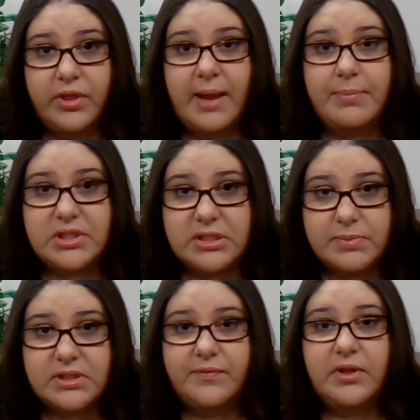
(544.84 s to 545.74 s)
for that
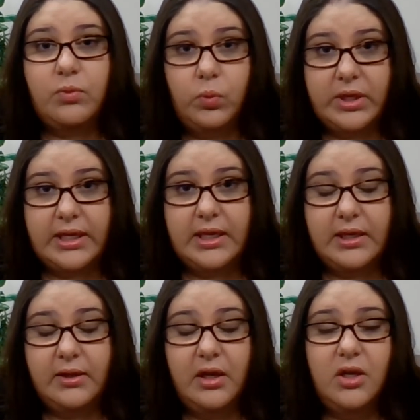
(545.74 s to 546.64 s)
specific
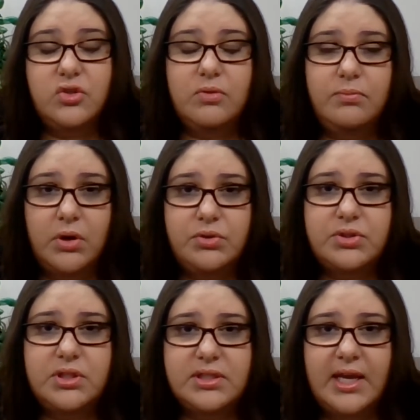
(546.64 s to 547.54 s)
week. So
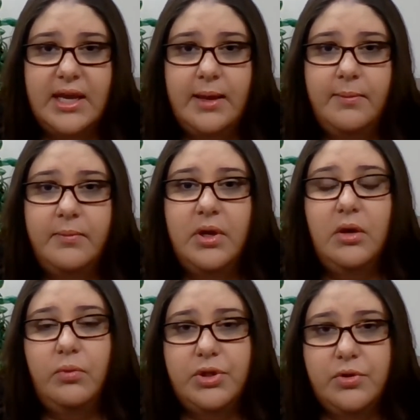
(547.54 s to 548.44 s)
most of the time
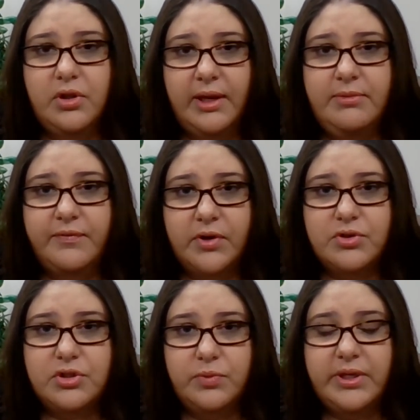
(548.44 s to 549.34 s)
when you claim the
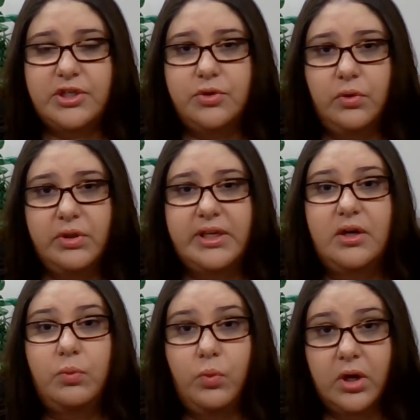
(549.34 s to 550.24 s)
first 2 weeks, you only
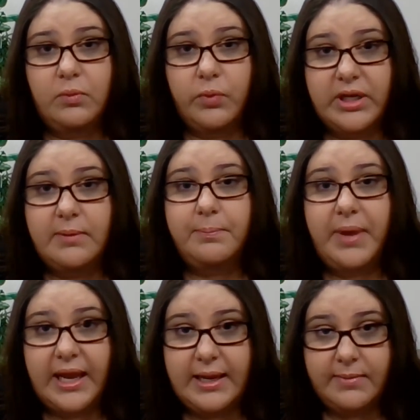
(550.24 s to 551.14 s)
get a 1-week
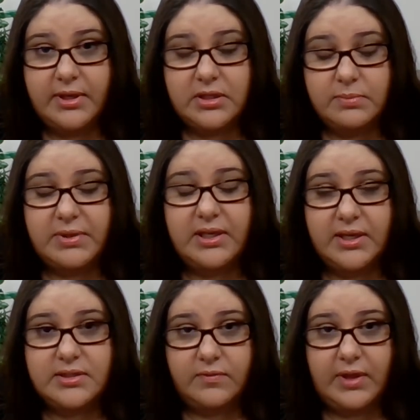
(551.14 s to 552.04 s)
payment
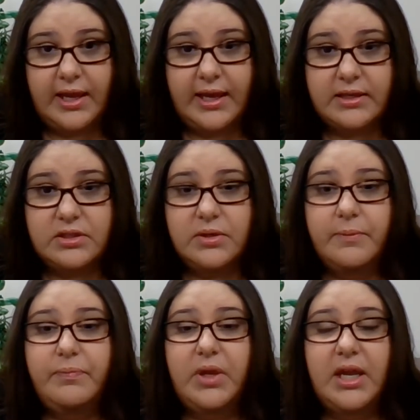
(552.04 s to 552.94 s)
because of that,
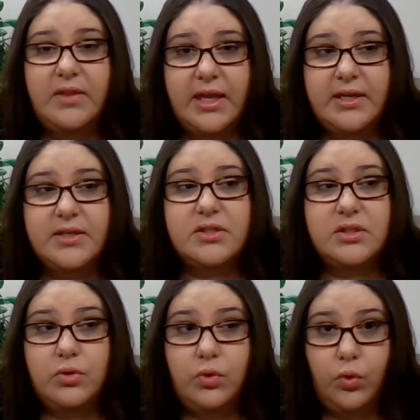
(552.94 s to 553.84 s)
and that is
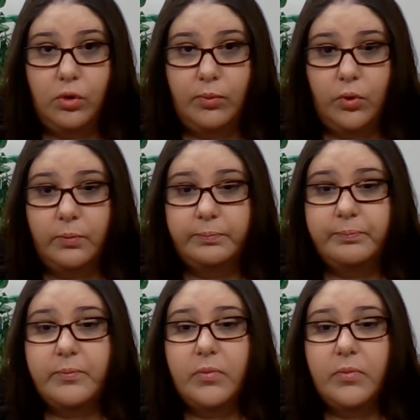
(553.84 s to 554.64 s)
normal.